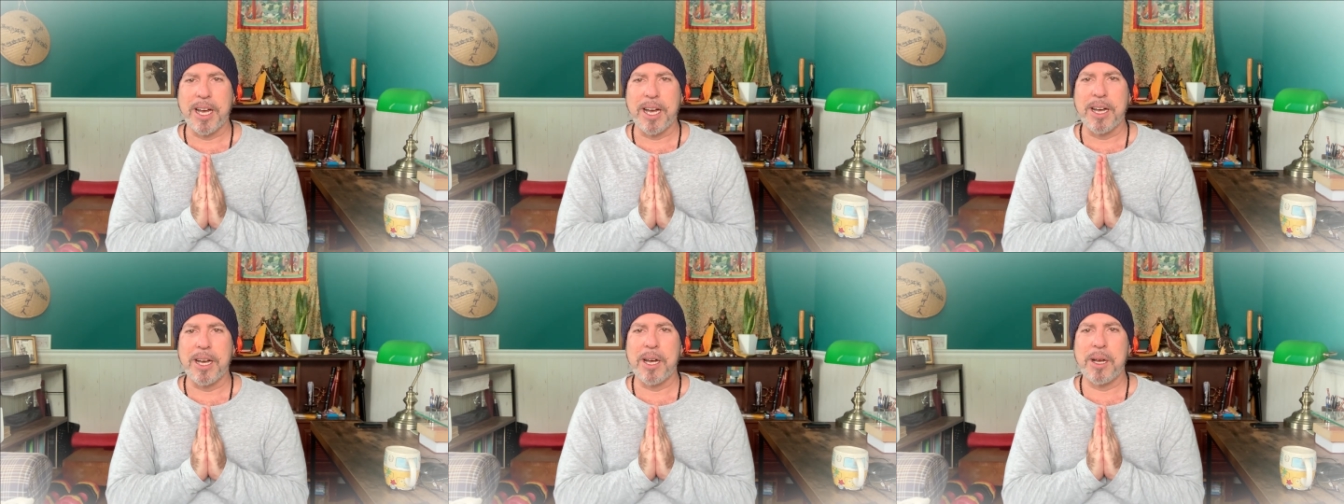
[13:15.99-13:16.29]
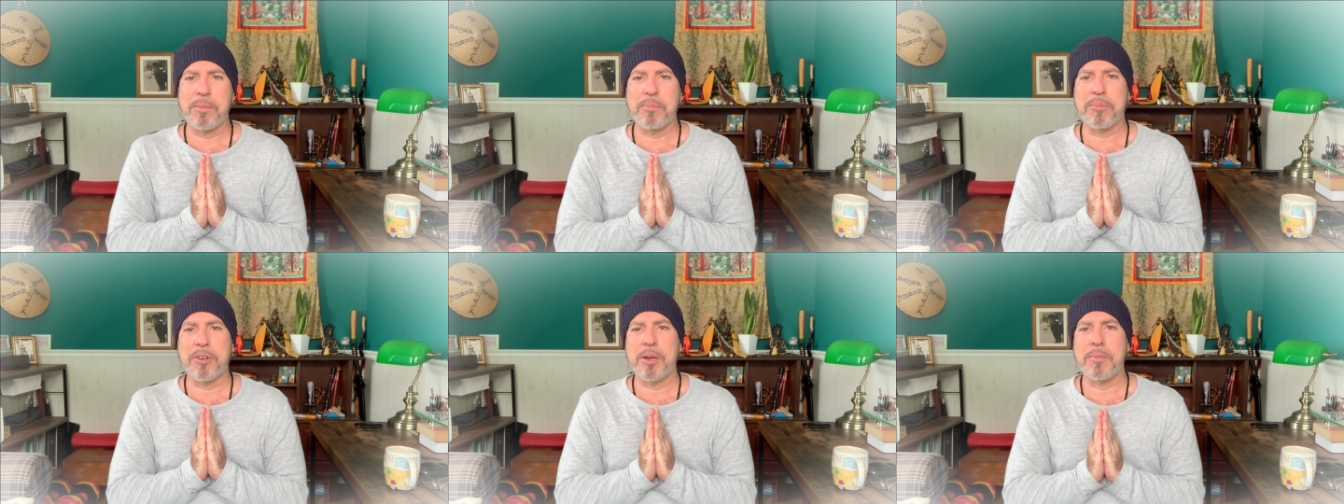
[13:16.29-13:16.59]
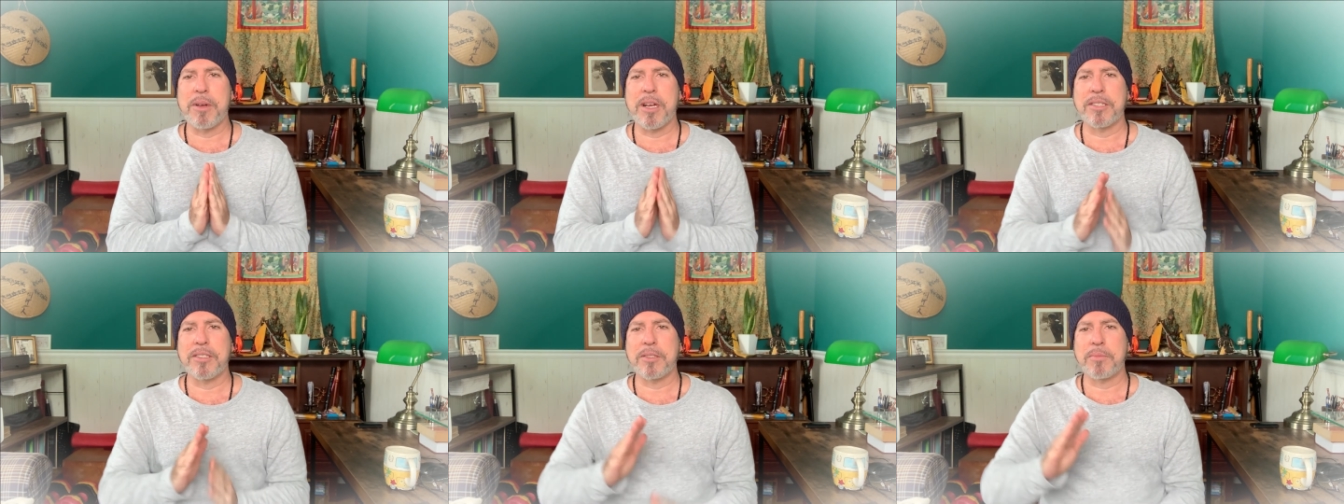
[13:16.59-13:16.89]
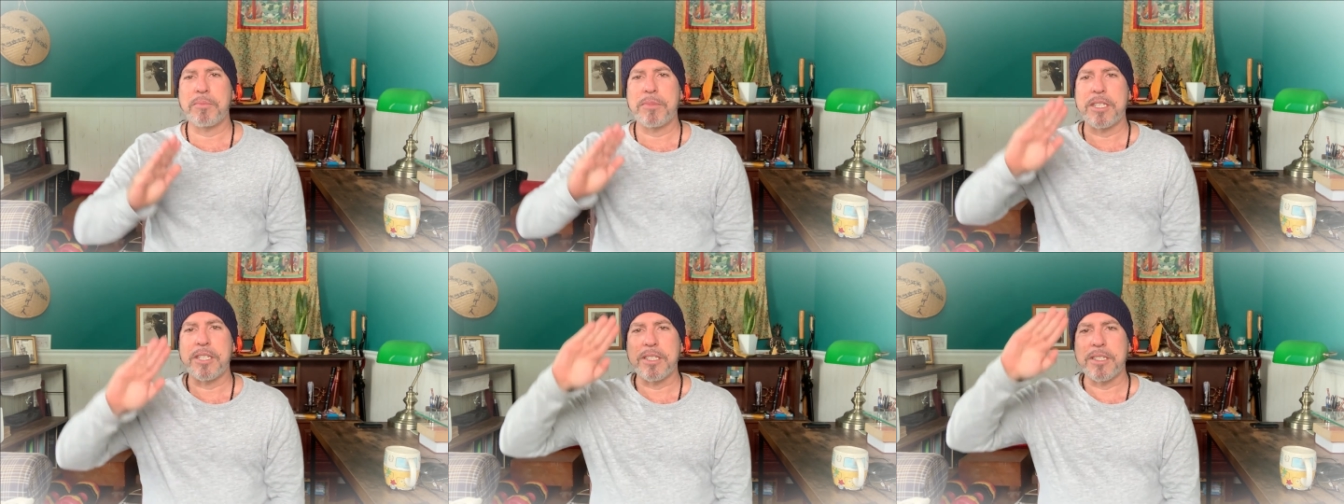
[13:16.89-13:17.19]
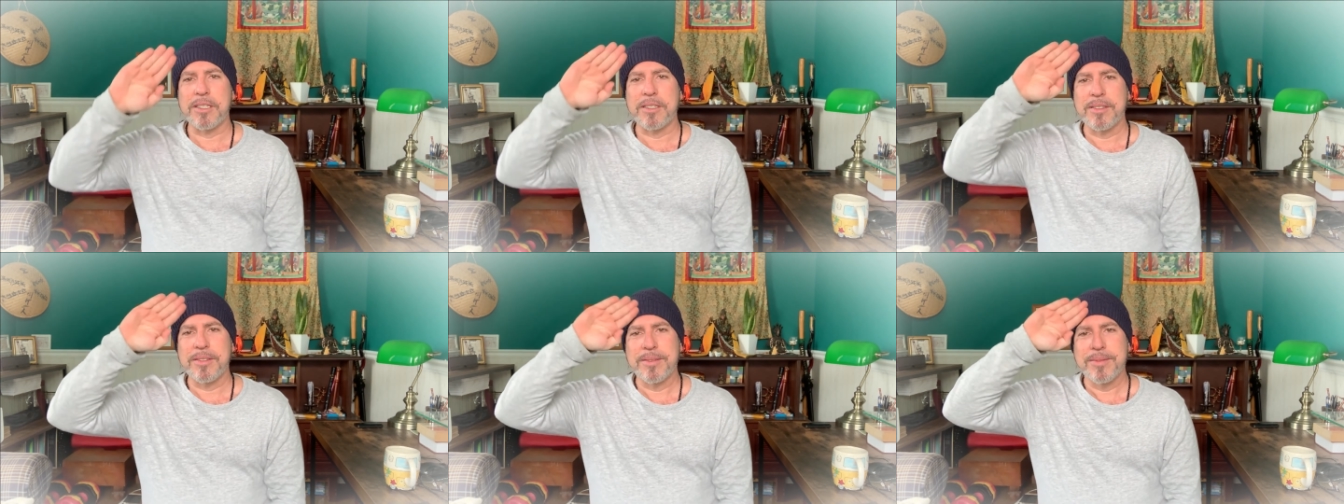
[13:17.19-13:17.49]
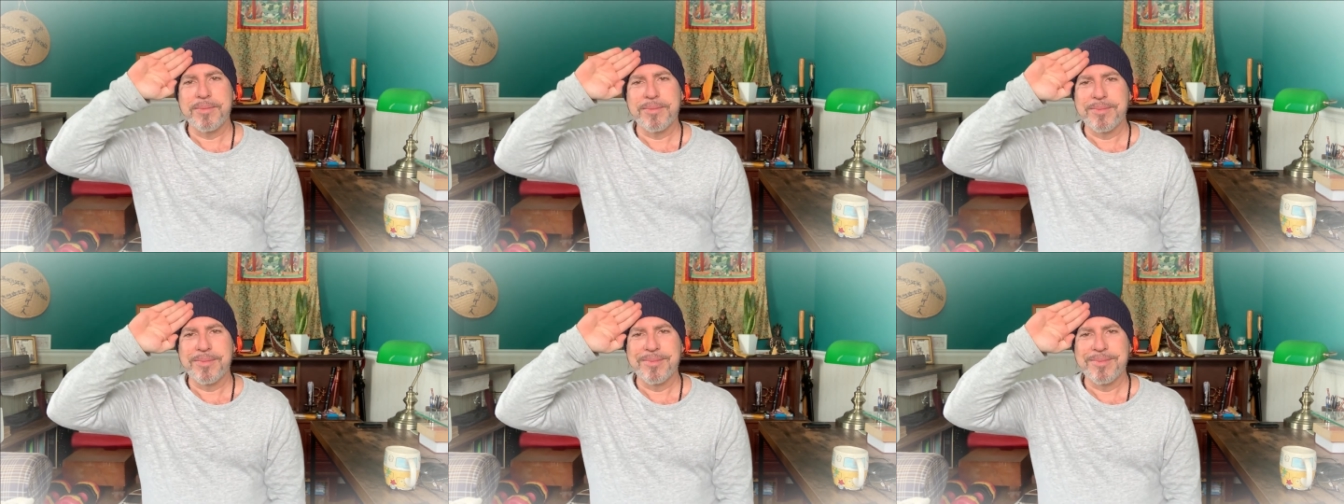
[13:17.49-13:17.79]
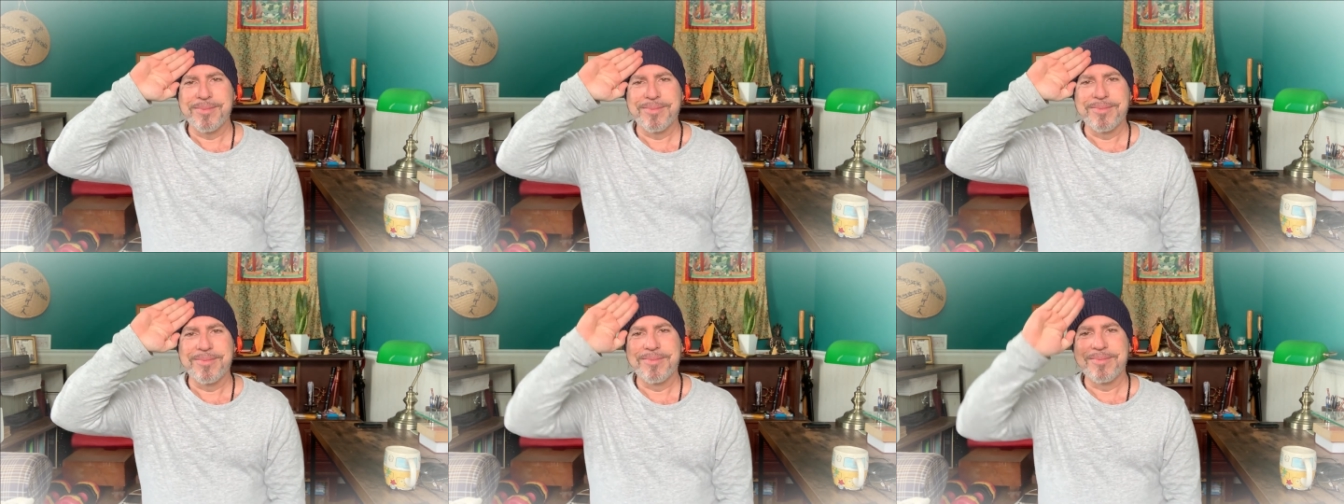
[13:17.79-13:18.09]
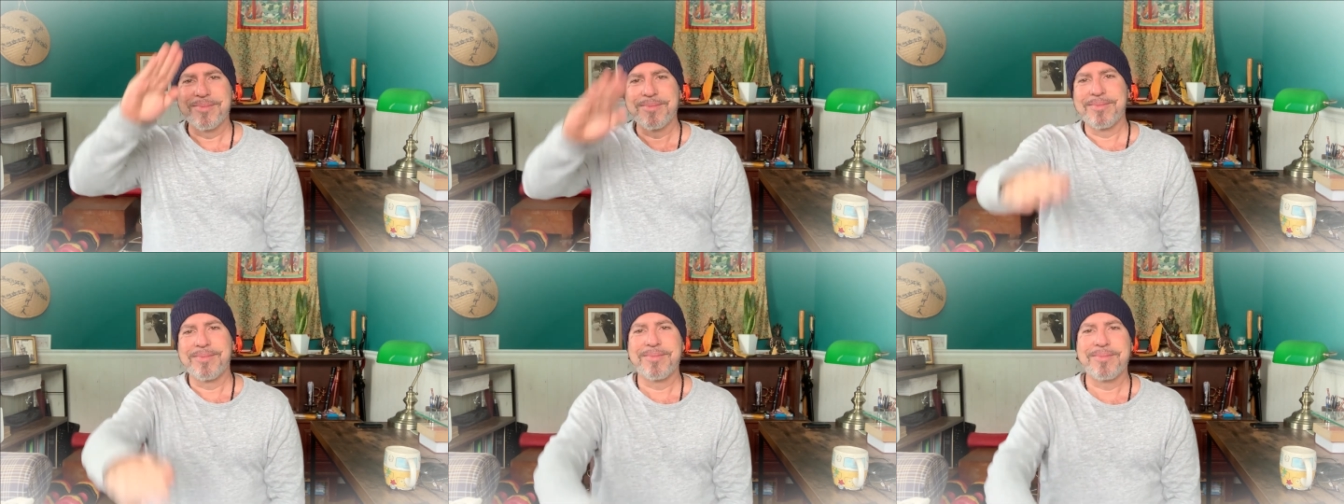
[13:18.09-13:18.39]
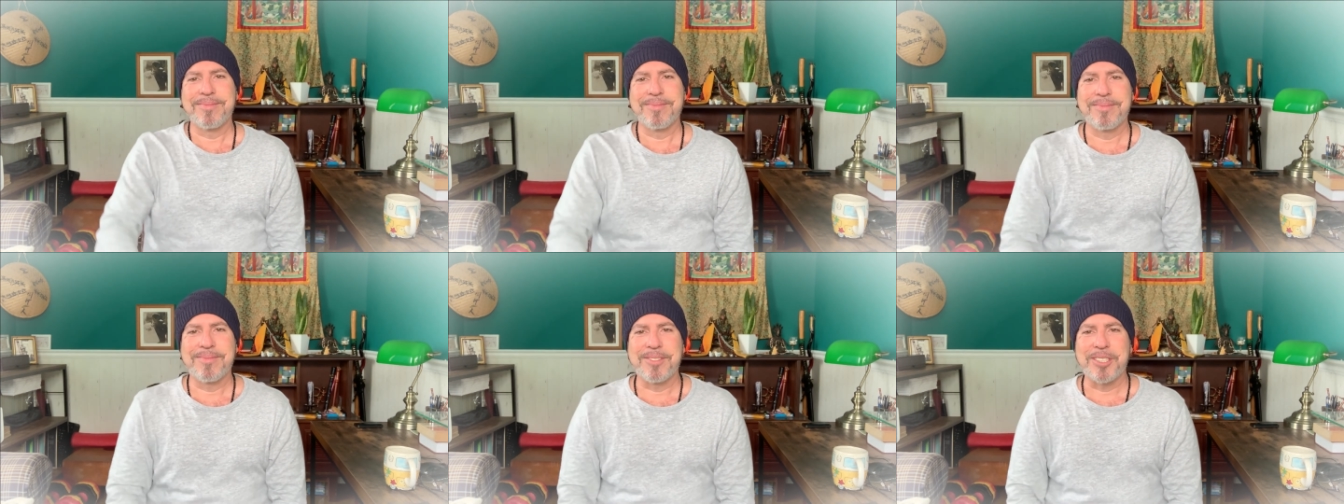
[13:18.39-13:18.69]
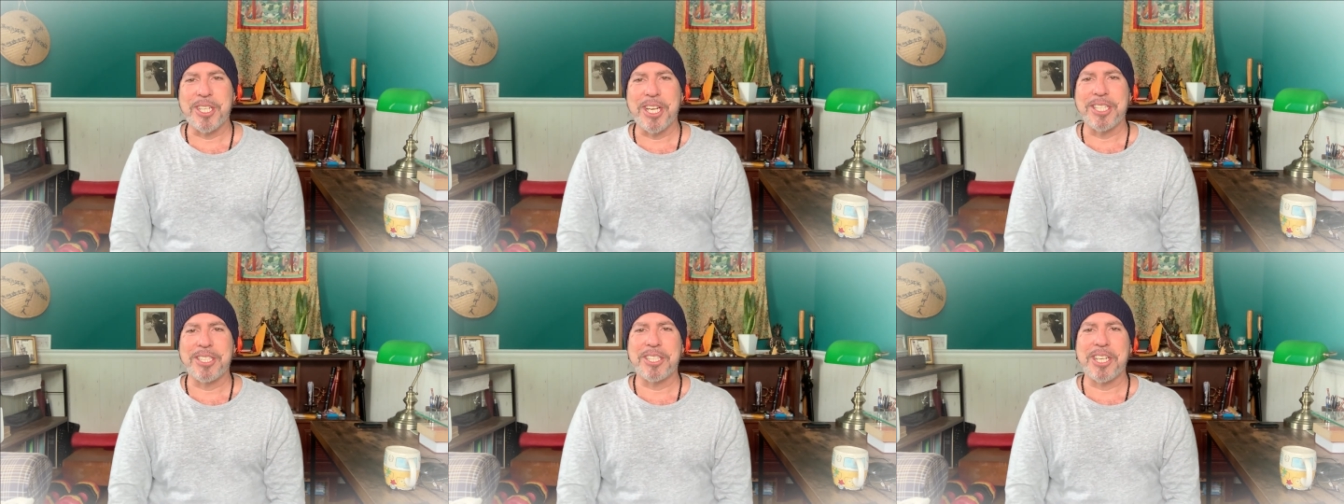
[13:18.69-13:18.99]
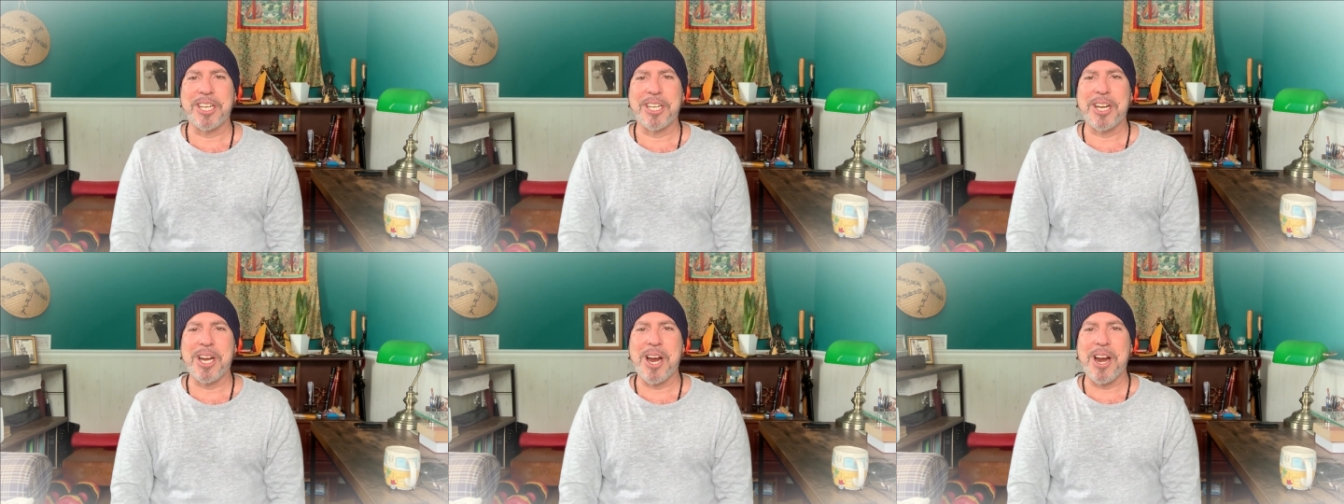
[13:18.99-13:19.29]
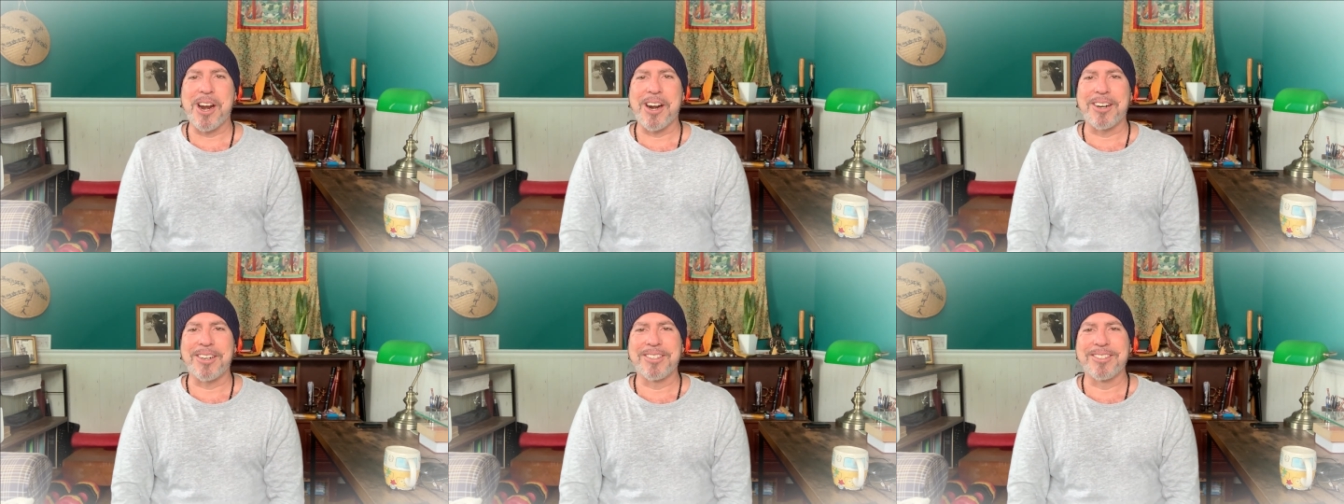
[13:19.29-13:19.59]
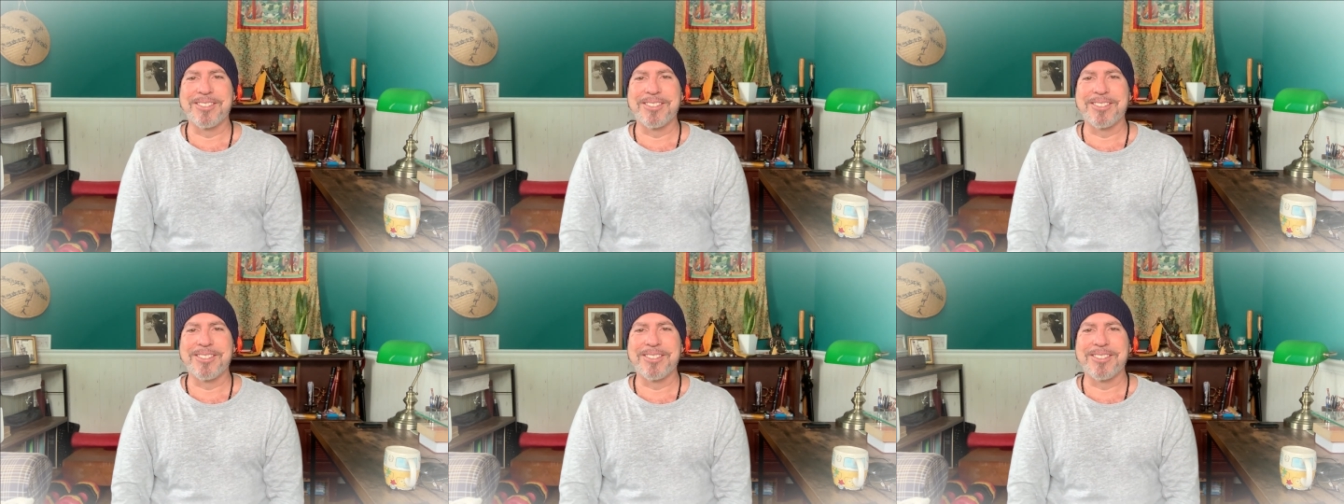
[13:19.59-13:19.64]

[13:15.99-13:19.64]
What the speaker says: aham brahmasmi. Jai Shankar.